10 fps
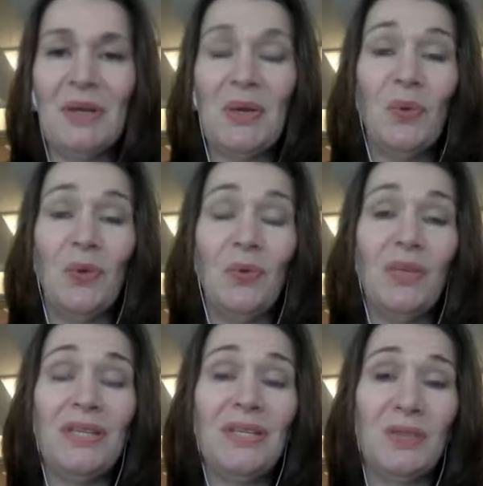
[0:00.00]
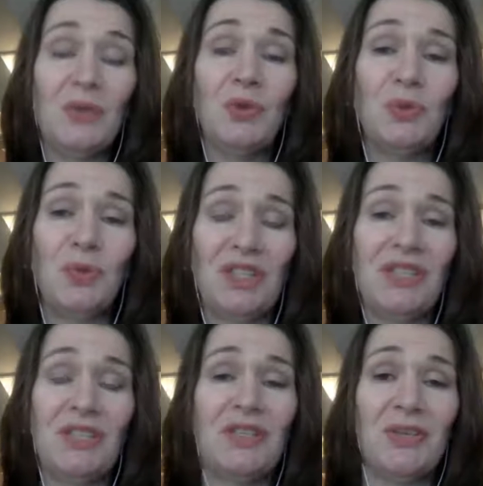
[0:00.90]
Well, this tool, which
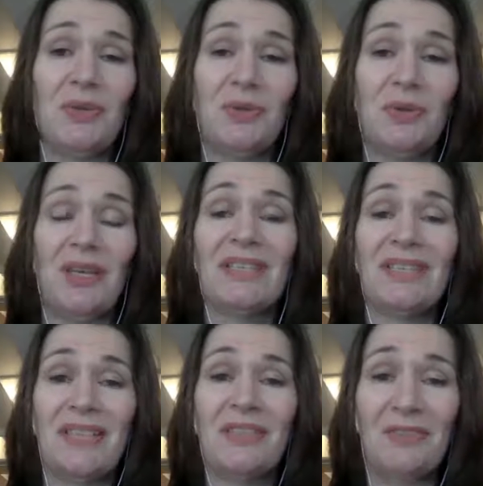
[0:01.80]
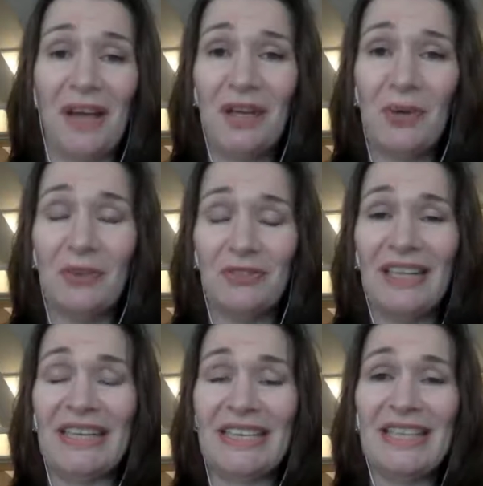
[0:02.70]
is to assess the value of
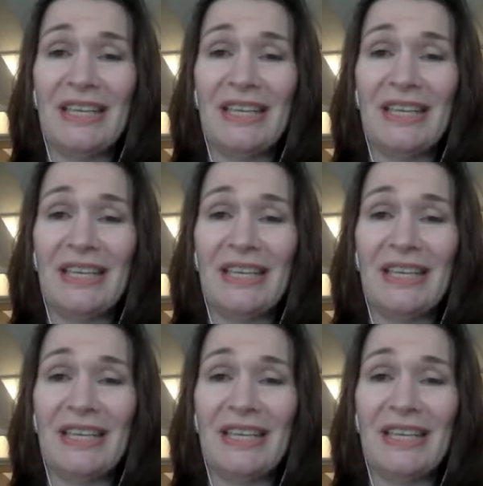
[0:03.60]
LinkedIn